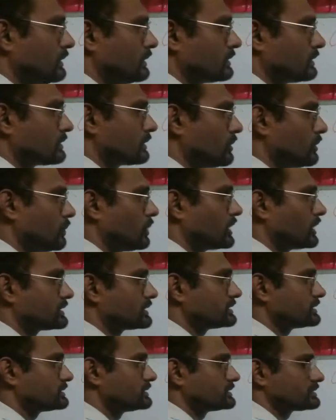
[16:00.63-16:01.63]
Now, what
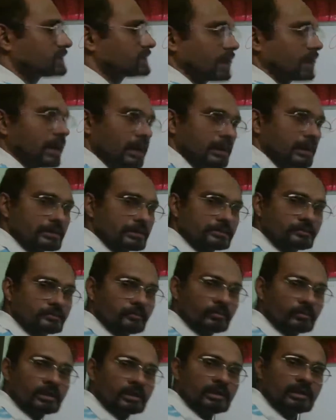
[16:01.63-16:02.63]
is this R?
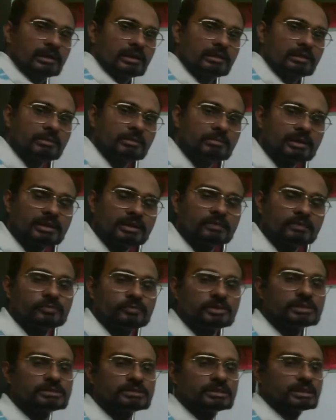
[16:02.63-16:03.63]
Remember, in
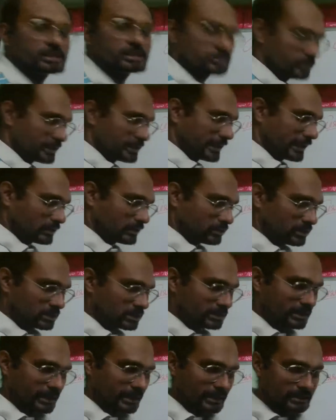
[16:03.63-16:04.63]
physics, we cannot
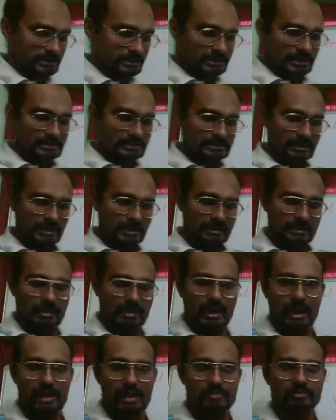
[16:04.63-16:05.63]
take just any
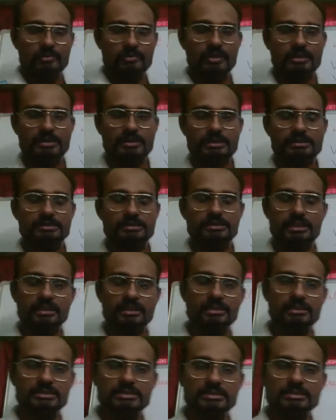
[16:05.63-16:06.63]
alphabet and say
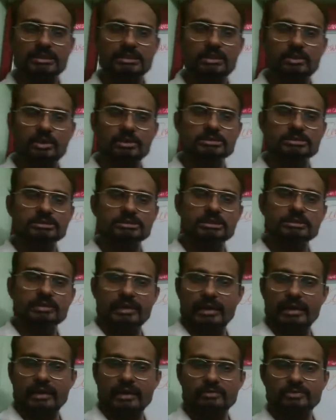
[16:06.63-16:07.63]
this is a constant I
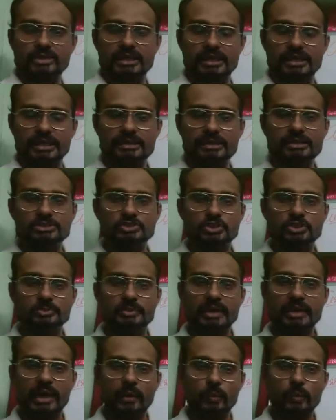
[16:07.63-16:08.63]
have taken. It should be
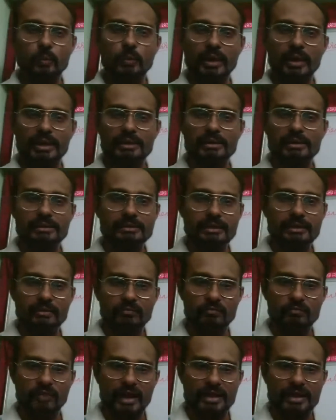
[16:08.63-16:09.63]
a
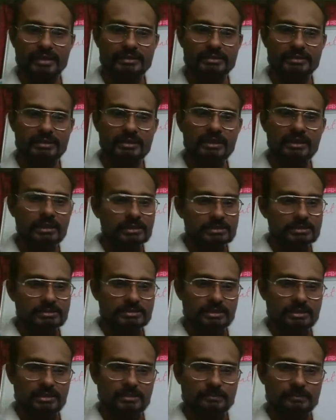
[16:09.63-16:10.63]
well-defined
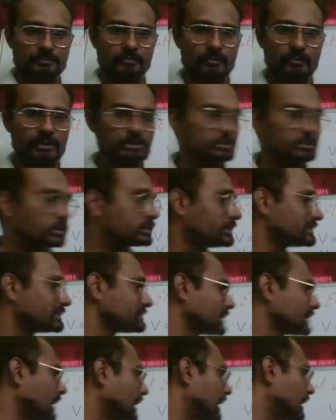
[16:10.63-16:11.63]
term. So this
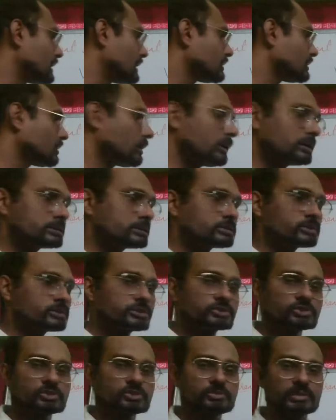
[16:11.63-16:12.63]
R also
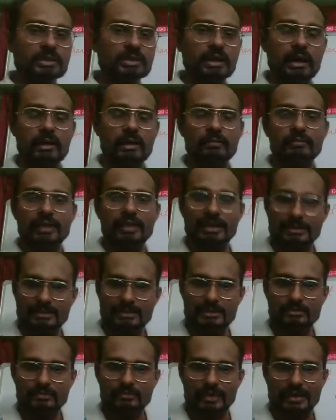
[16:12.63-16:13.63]
should be a
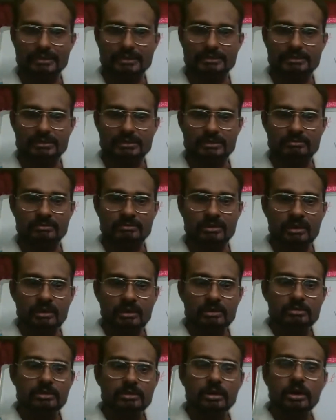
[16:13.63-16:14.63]
well-defined term.
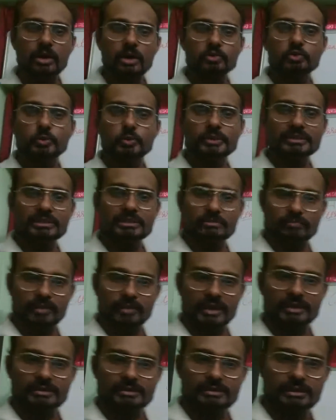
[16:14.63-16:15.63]
Now, how do we
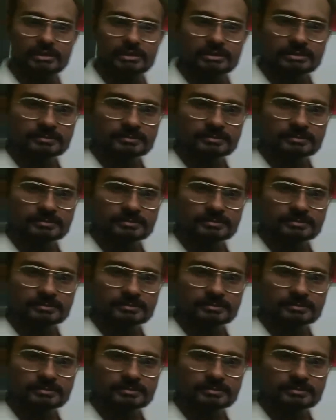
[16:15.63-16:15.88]
define that?